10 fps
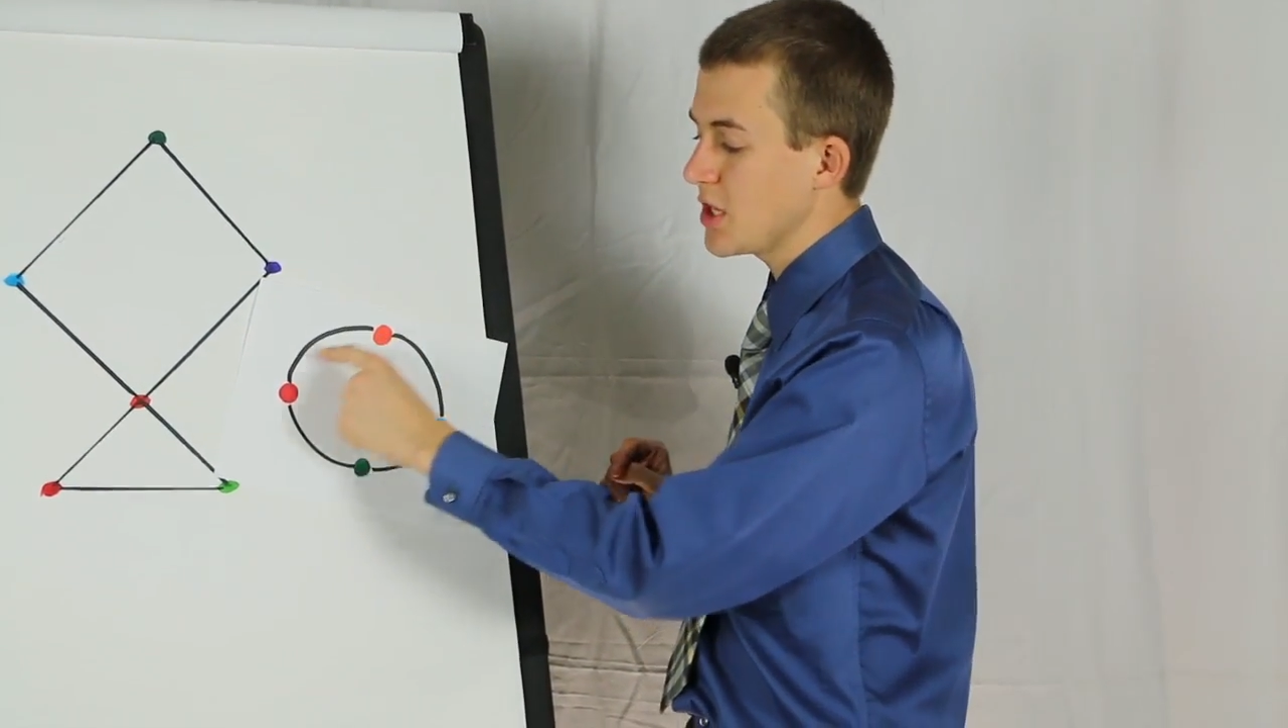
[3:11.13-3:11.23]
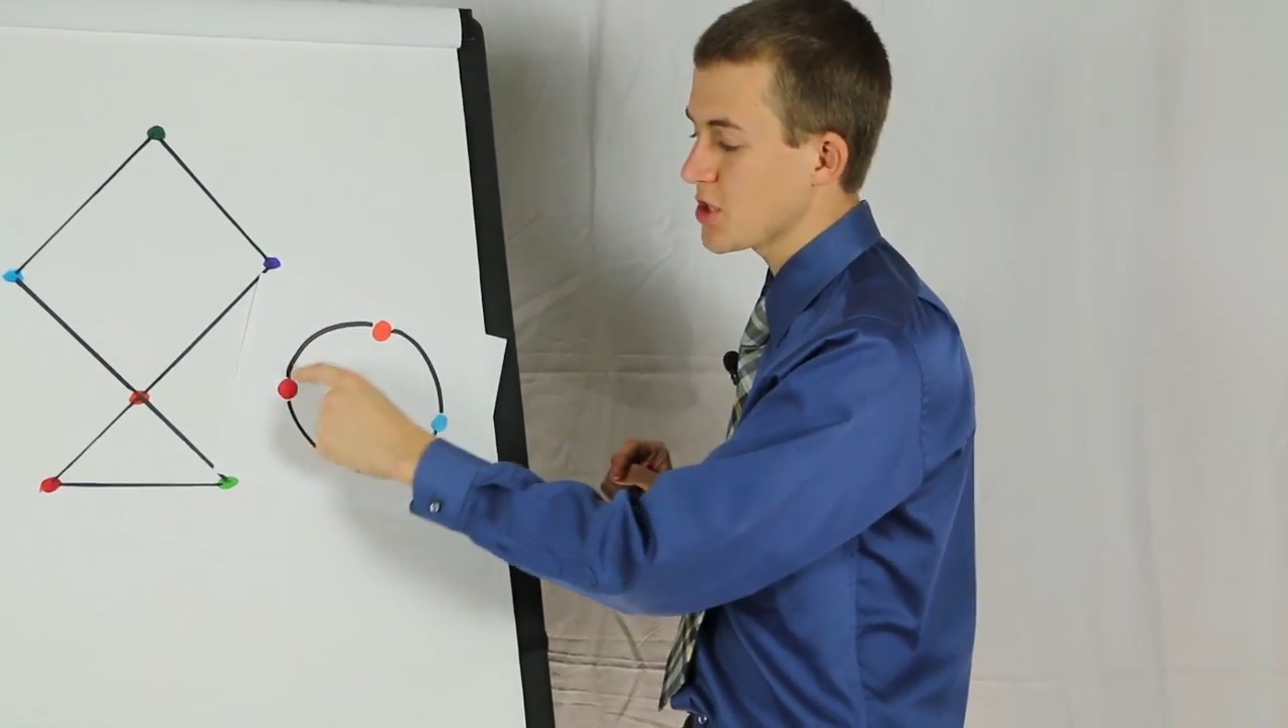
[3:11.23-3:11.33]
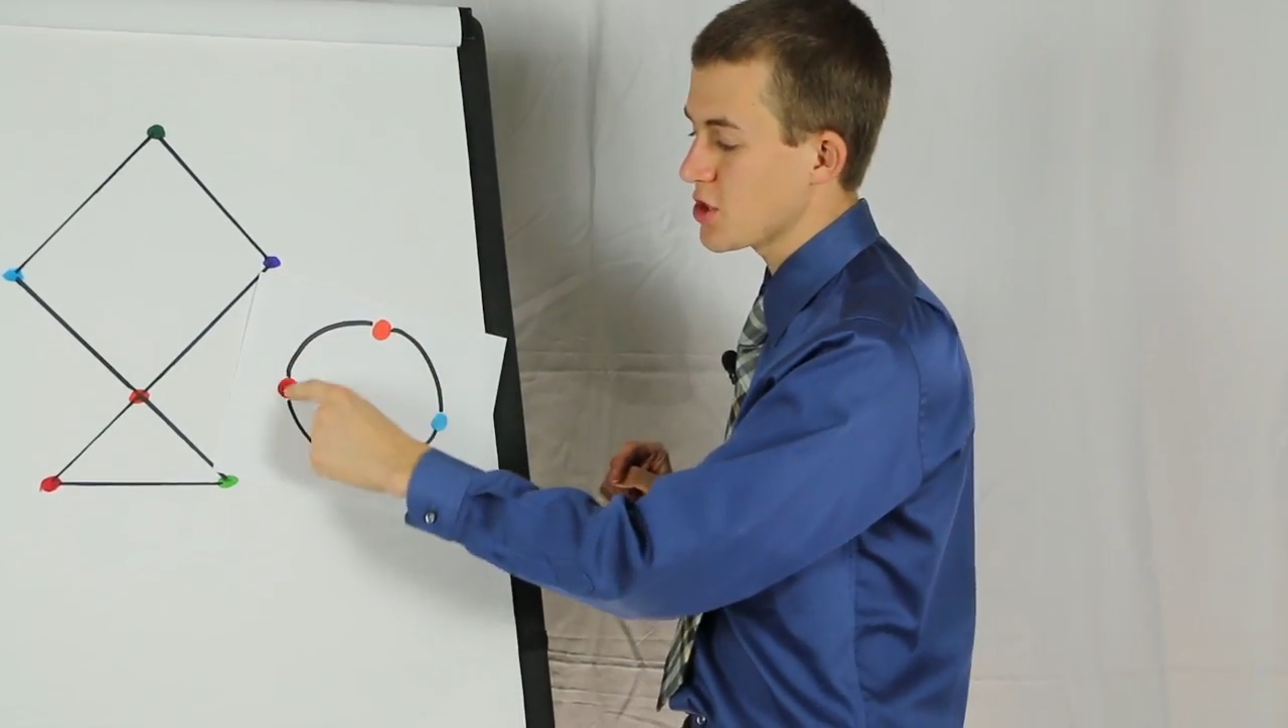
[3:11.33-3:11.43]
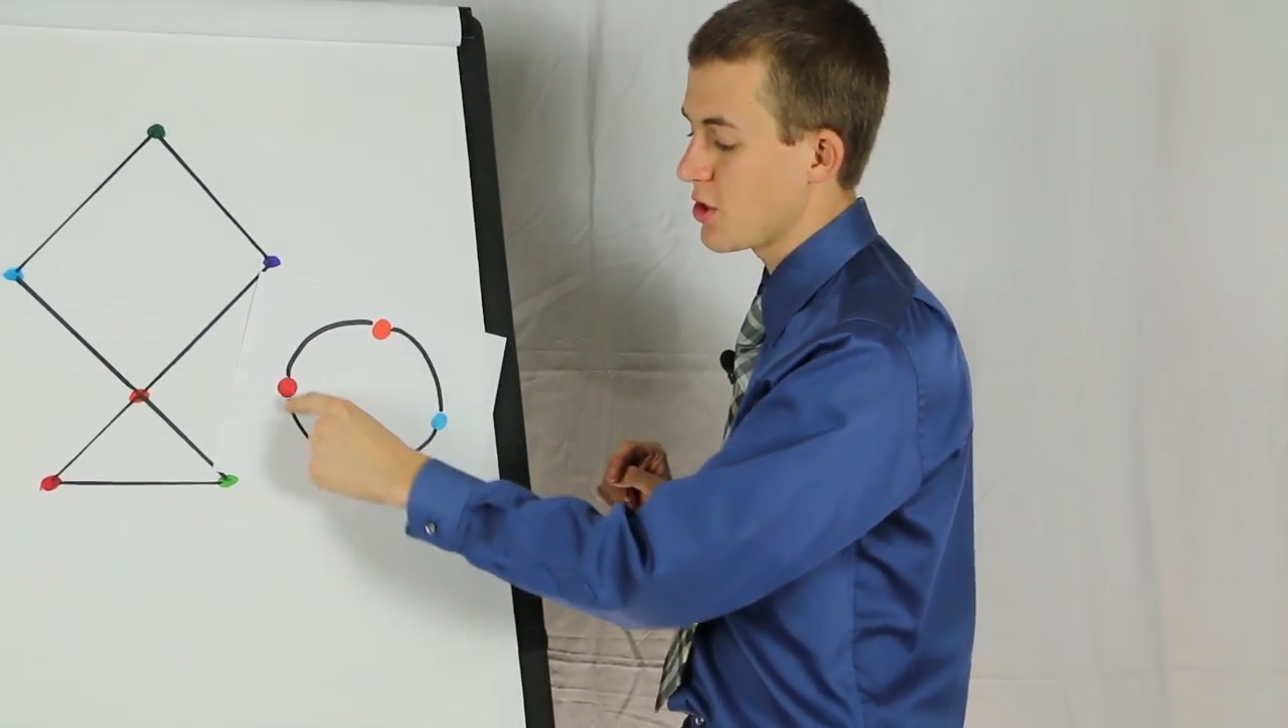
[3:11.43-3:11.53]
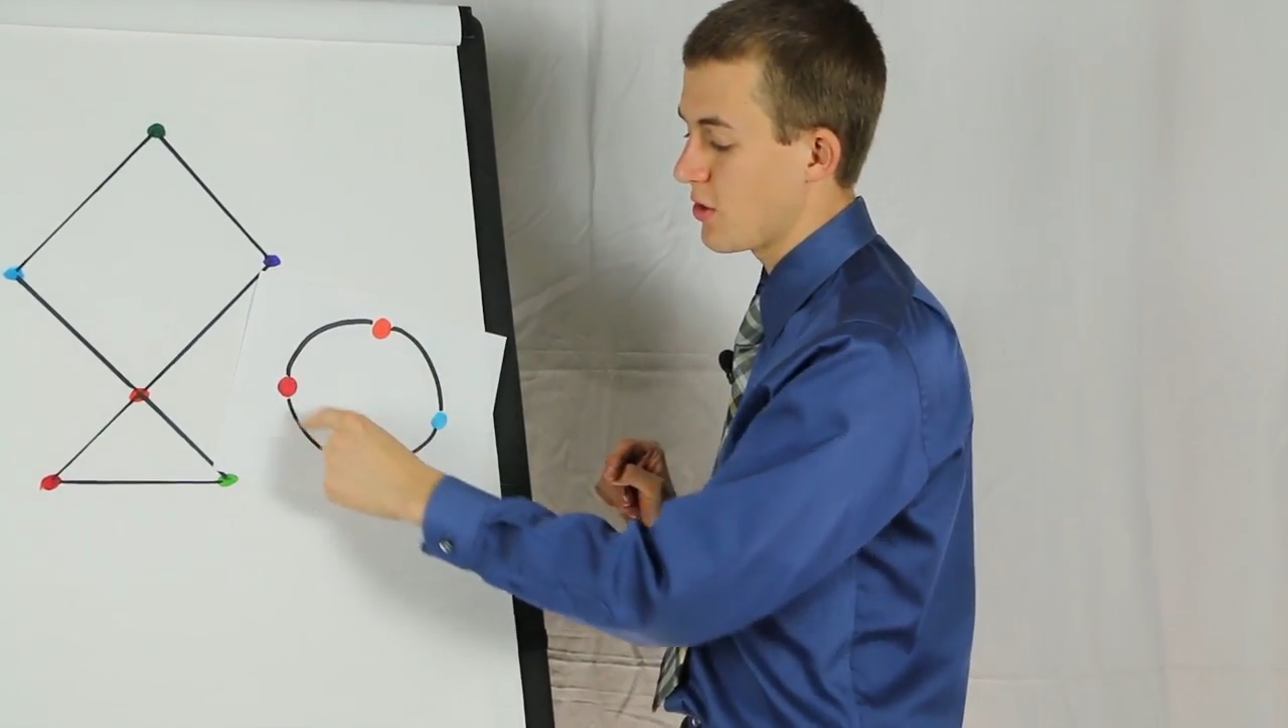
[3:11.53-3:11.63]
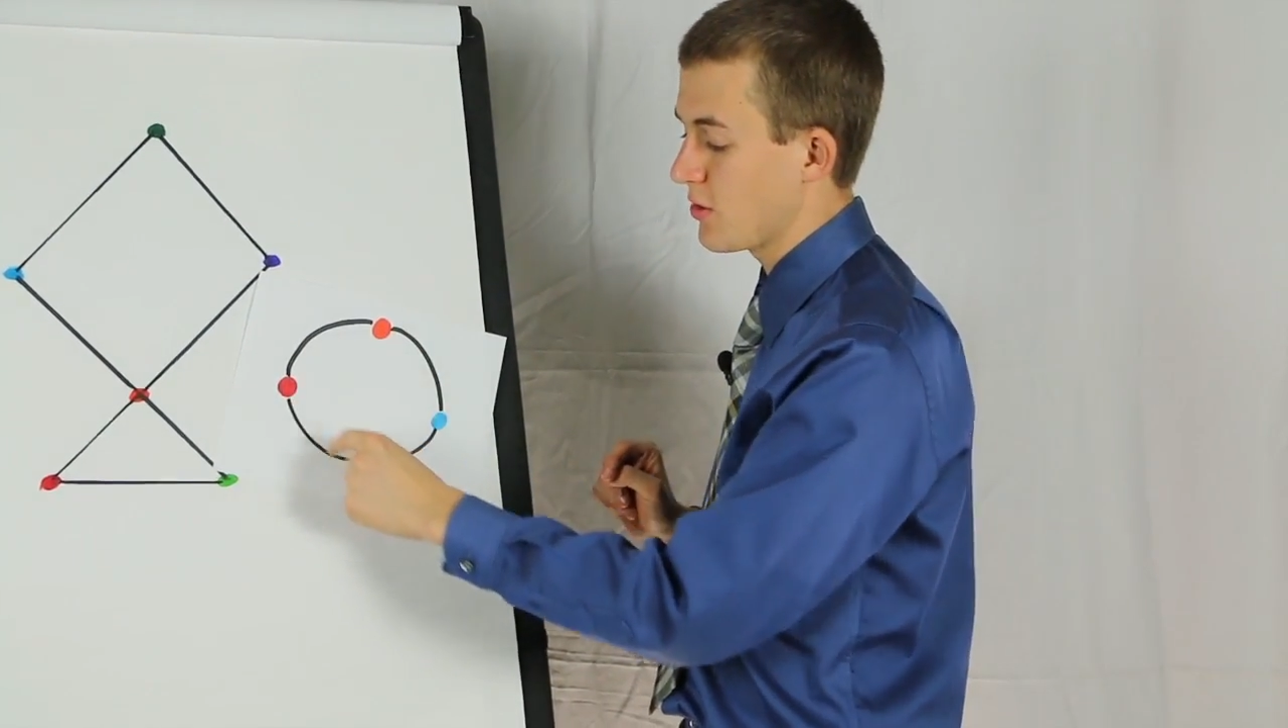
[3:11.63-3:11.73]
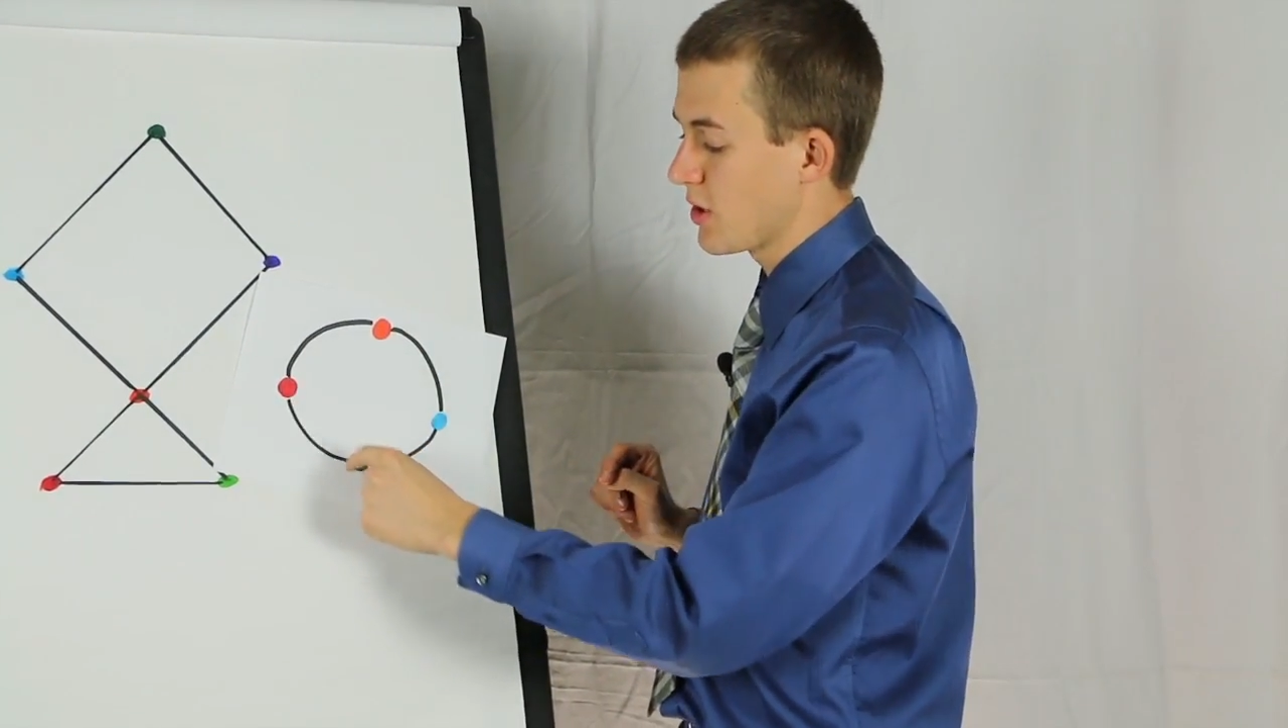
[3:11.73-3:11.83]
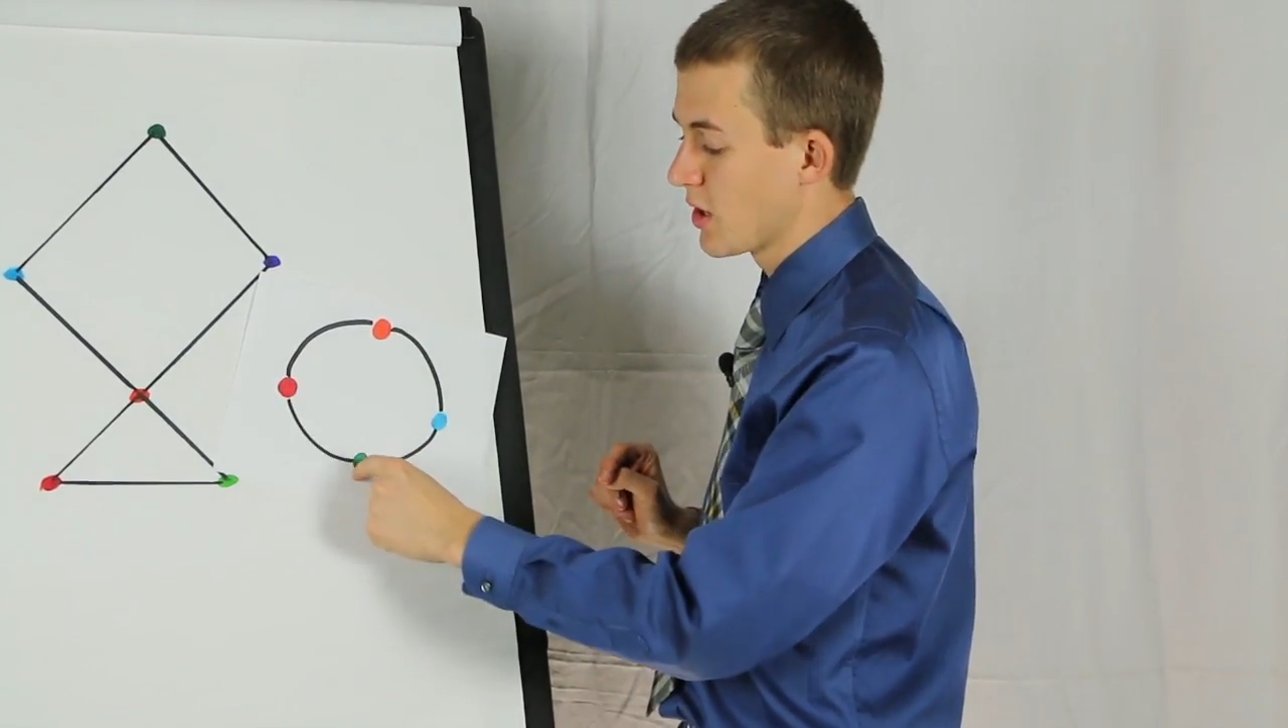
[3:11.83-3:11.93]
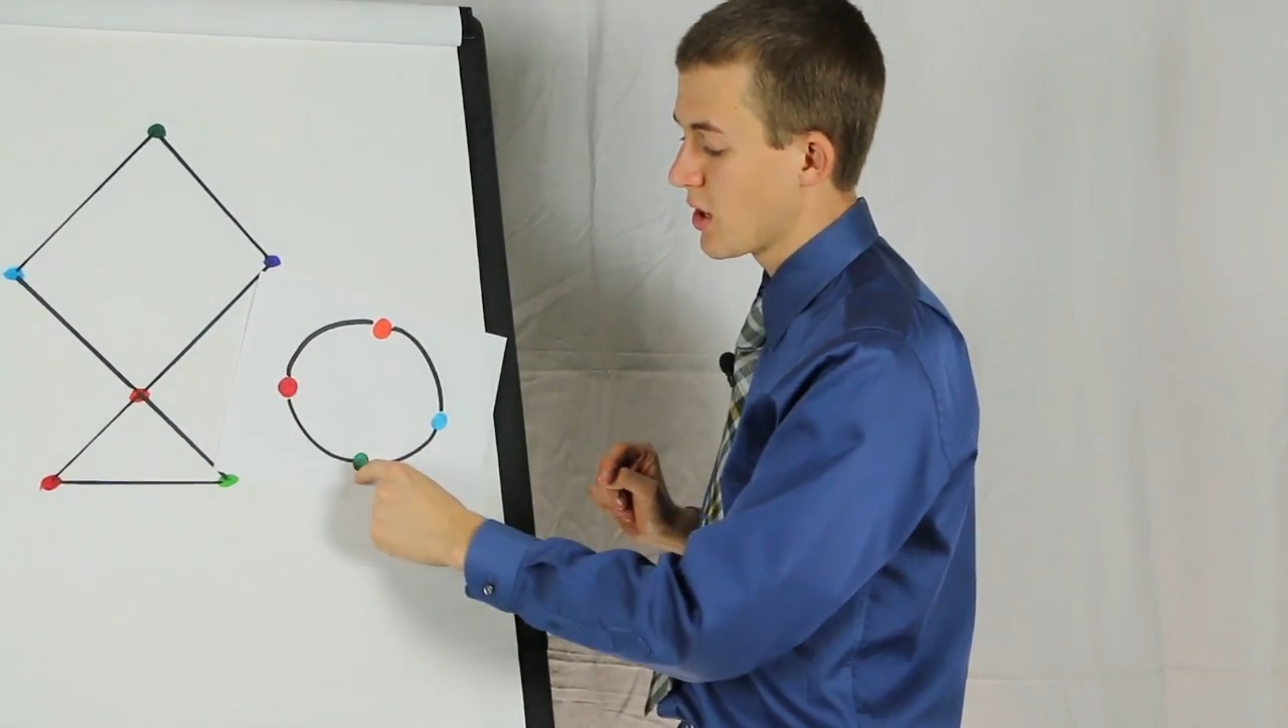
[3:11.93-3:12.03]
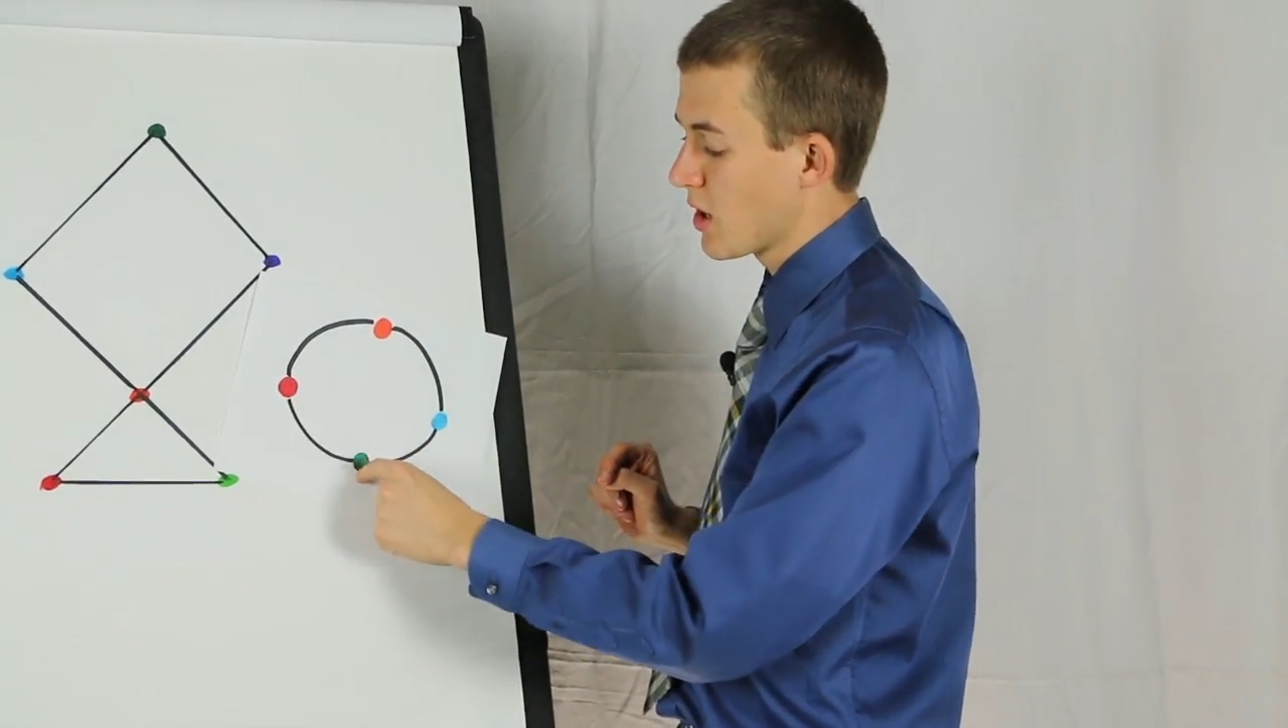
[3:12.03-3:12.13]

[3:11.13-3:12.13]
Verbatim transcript: each node